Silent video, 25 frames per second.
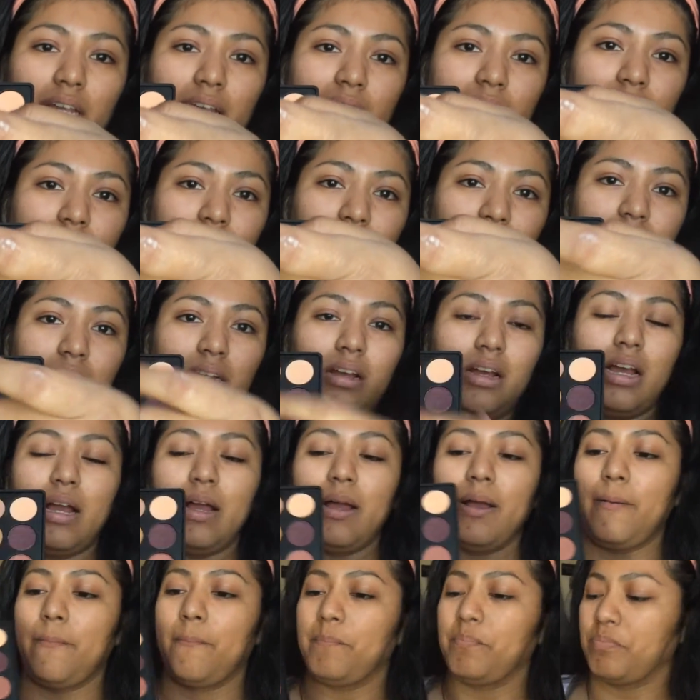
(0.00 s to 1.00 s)
So
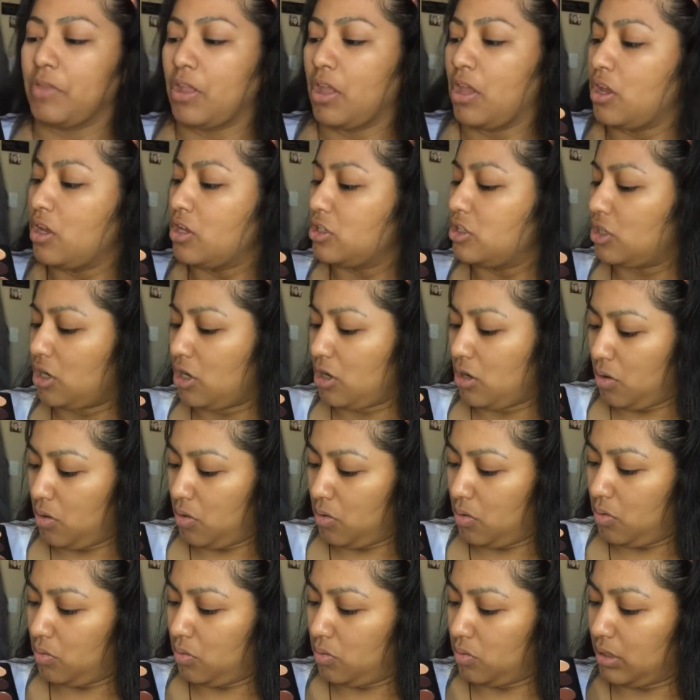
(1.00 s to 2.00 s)
let's see if we could
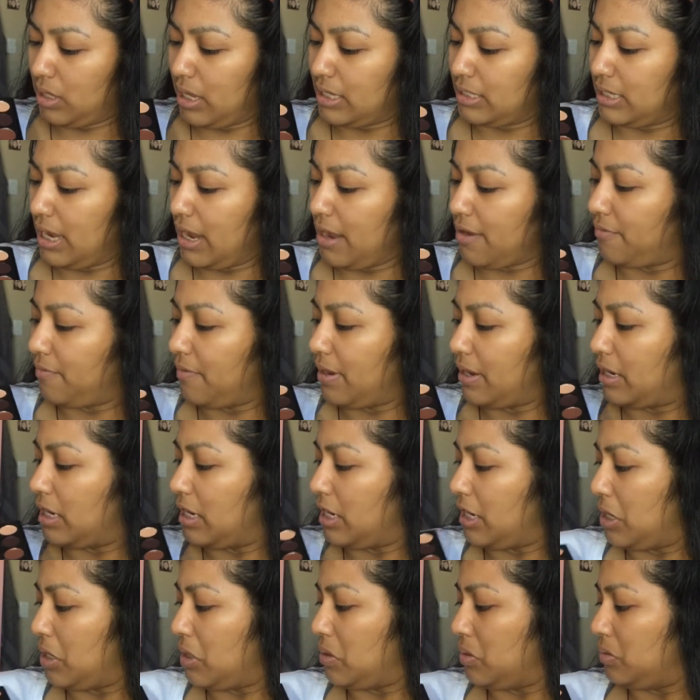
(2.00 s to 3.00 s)
use, well, good thing
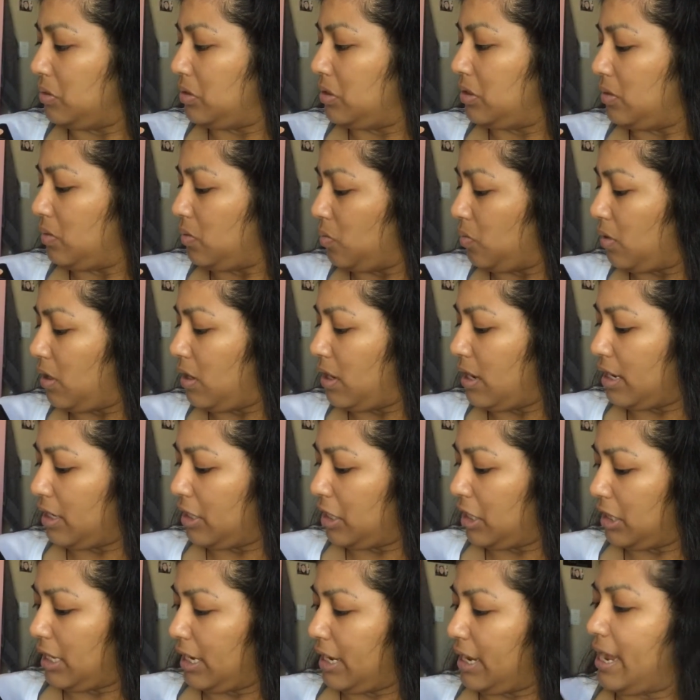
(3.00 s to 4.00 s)
it has
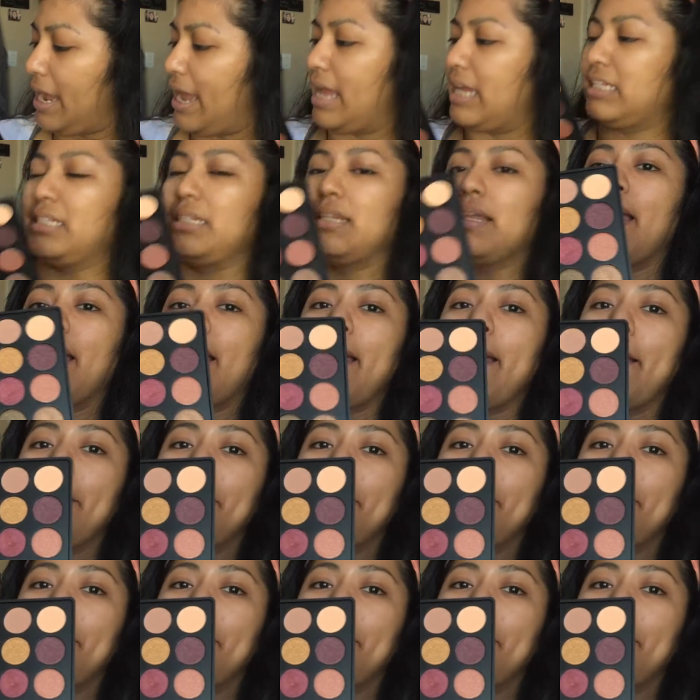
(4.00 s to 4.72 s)
mattes in here.